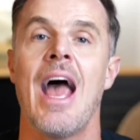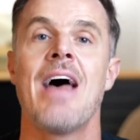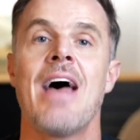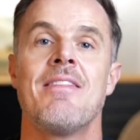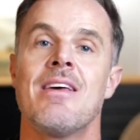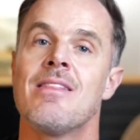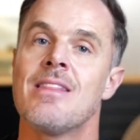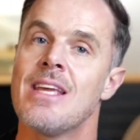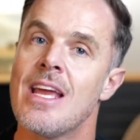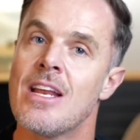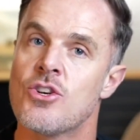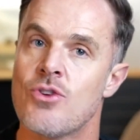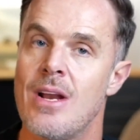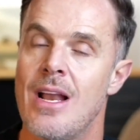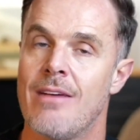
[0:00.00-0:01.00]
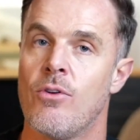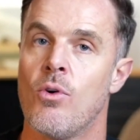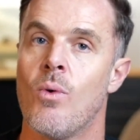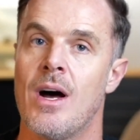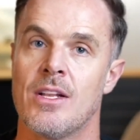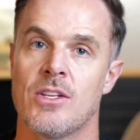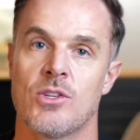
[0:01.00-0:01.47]
And then the entry-level
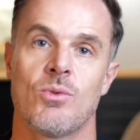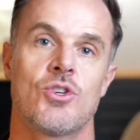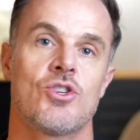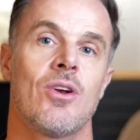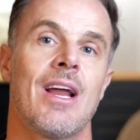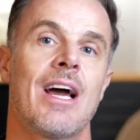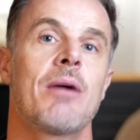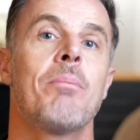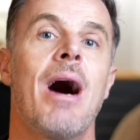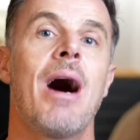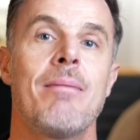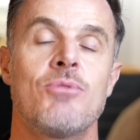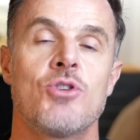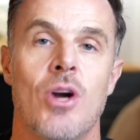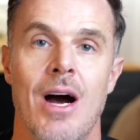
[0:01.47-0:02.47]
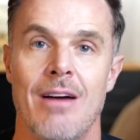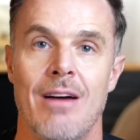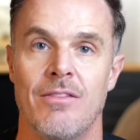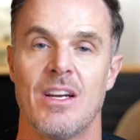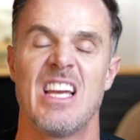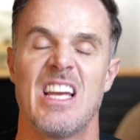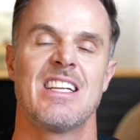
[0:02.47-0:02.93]
ones, which are like Pipedrive,
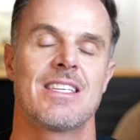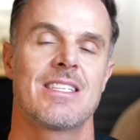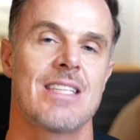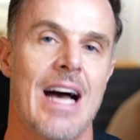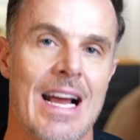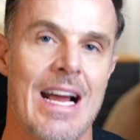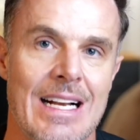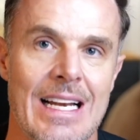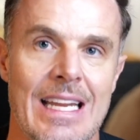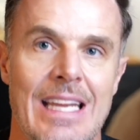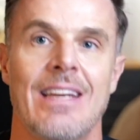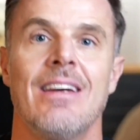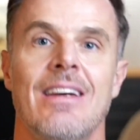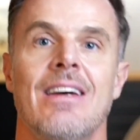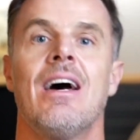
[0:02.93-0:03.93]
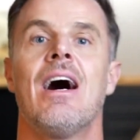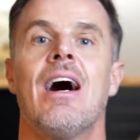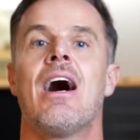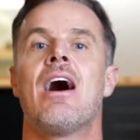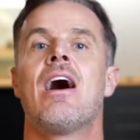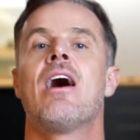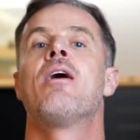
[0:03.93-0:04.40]
Insightly,
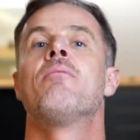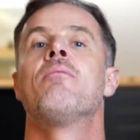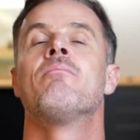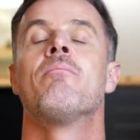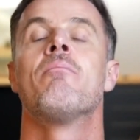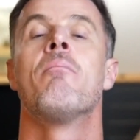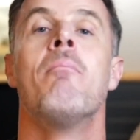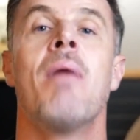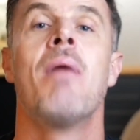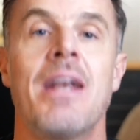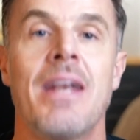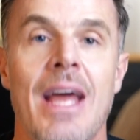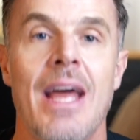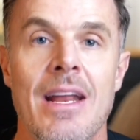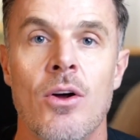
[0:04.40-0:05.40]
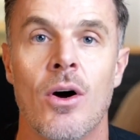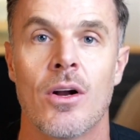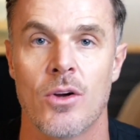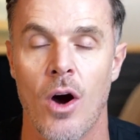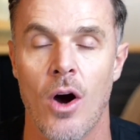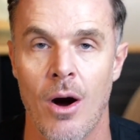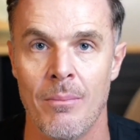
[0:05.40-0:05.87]
um, Monday dot
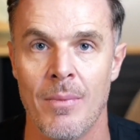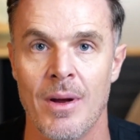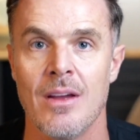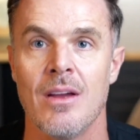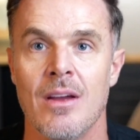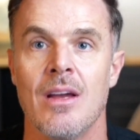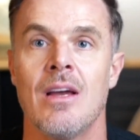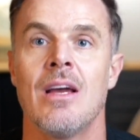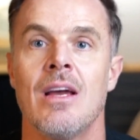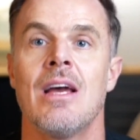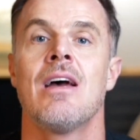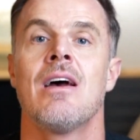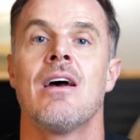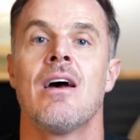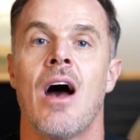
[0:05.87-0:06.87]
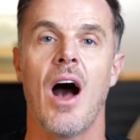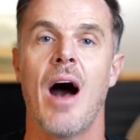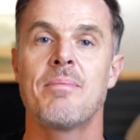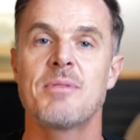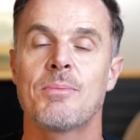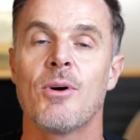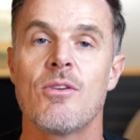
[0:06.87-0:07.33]
com.
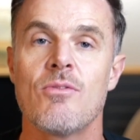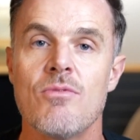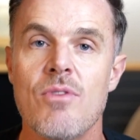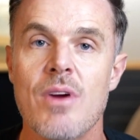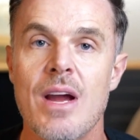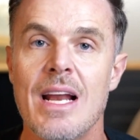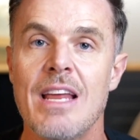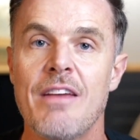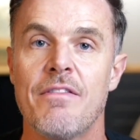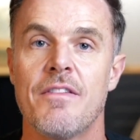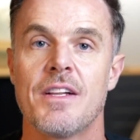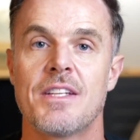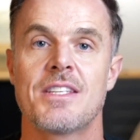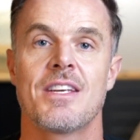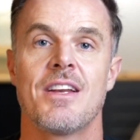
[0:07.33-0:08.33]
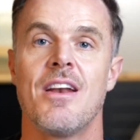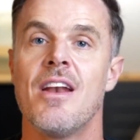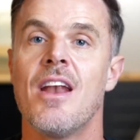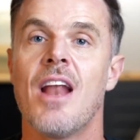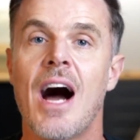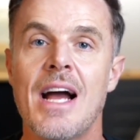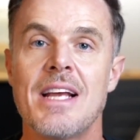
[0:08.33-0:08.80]
HubSpot really fits
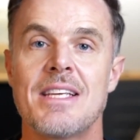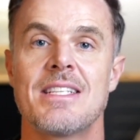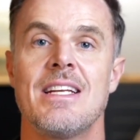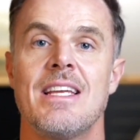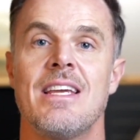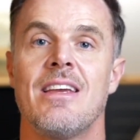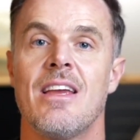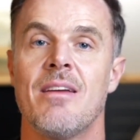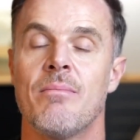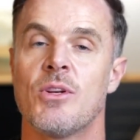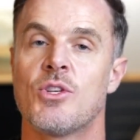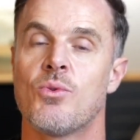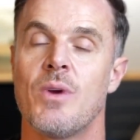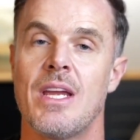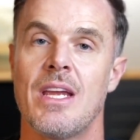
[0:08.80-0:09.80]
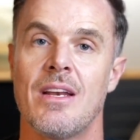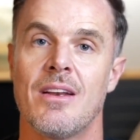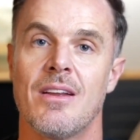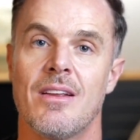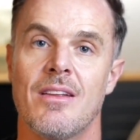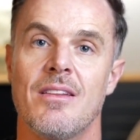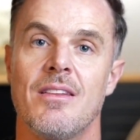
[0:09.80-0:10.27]
nicely in
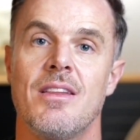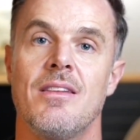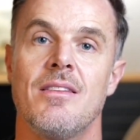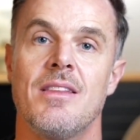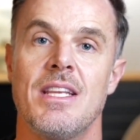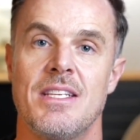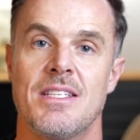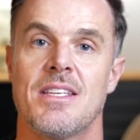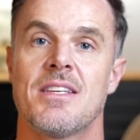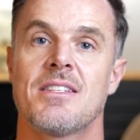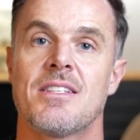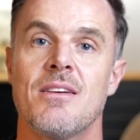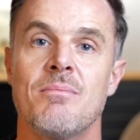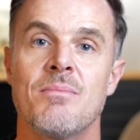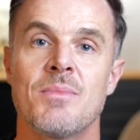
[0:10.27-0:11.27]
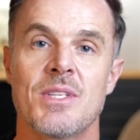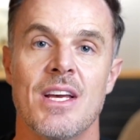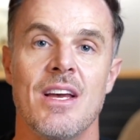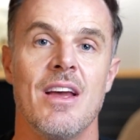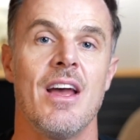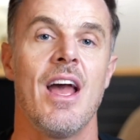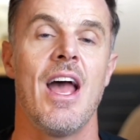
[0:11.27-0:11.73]
between these systems,
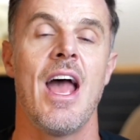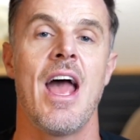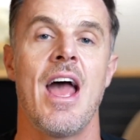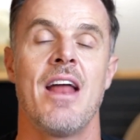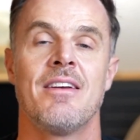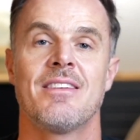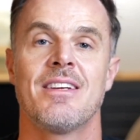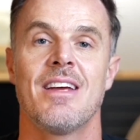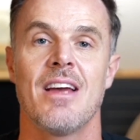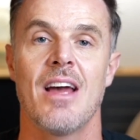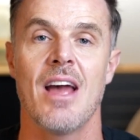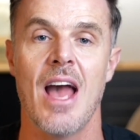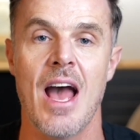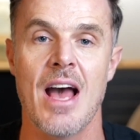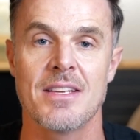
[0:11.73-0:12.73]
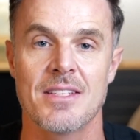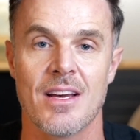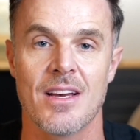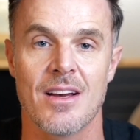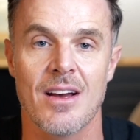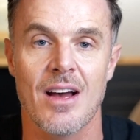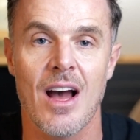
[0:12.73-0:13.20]
and as
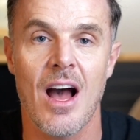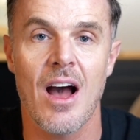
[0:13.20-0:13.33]
a